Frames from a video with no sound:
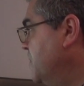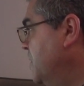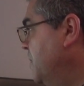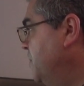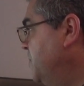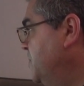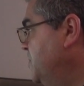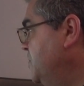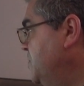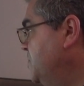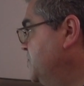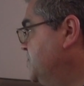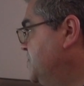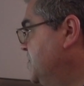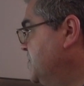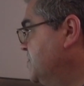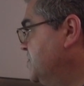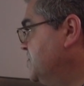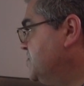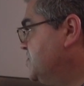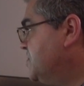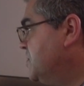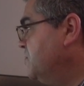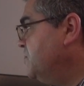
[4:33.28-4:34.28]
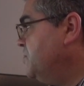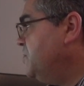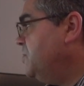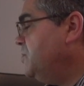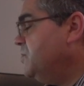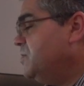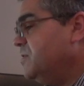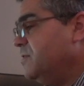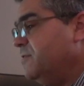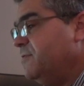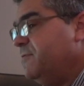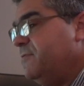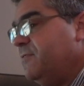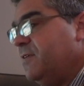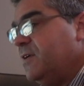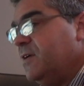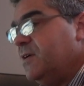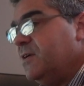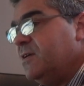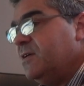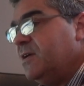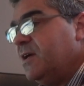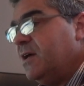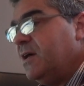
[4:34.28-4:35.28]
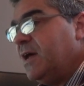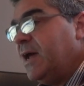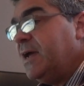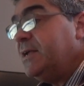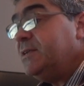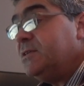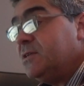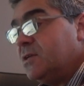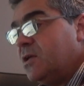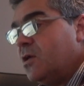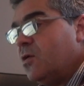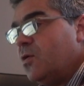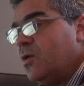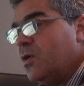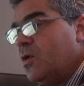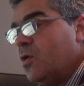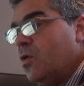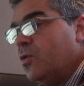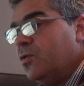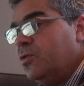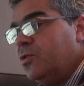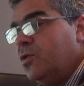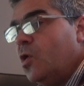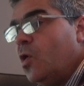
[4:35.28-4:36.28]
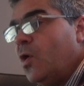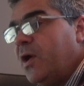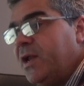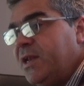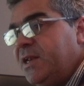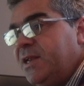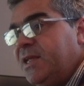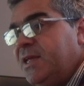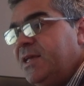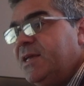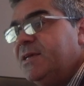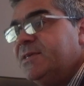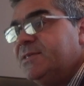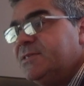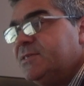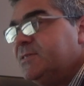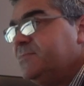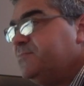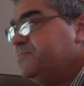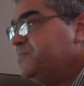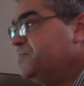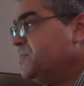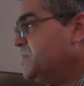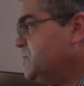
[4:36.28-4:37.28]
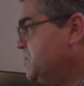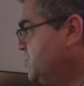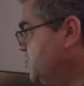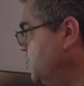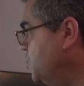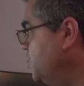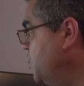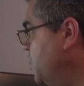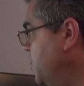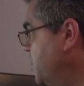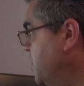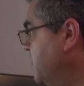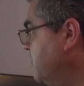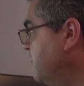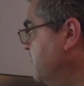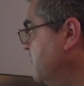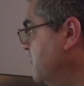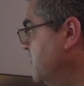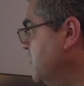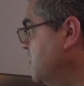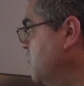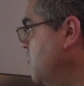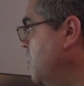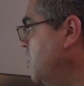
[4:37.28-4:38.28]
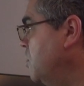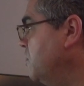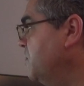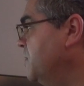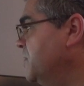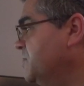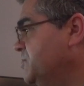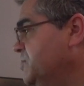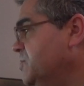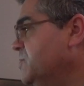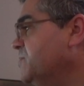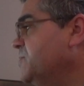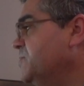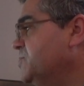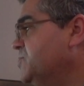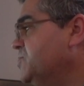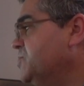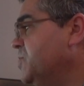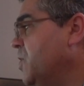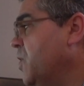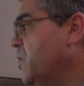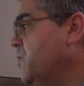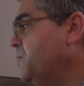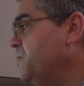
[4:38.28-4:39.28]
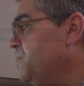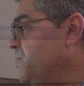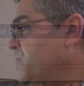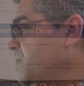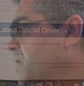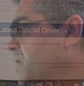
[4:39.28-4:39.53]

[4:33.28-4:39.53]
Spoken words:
I've been using this computer for 8 going on 9 years, still working very well, but it's a little bit slow.